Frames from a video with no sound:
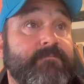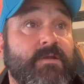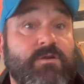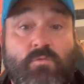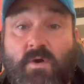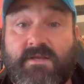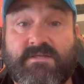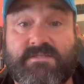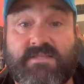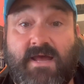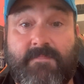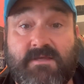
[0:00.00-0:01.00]
you
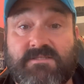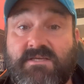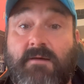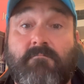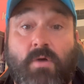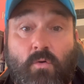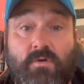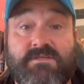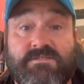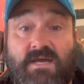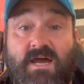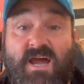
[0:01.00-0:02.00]
understand that some
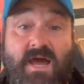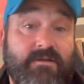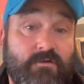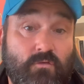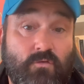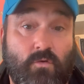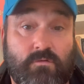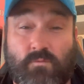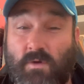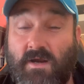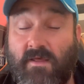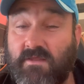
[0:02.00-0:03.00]
bowlers are undercooked
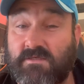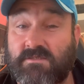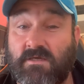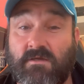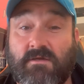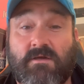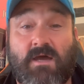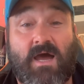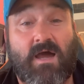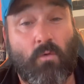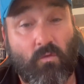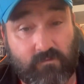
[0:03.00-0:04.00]
while others
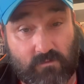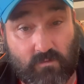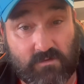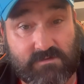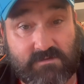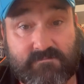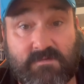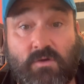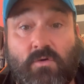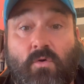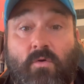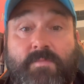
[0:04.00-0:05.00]
are overcooked.
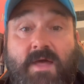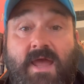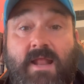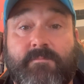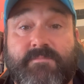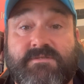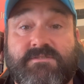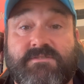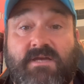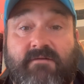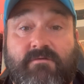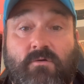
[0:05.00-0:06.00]
Hope that helps.
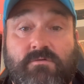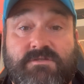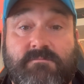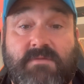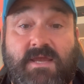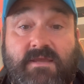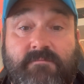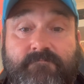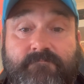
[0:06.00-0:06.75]
Have an awesome day.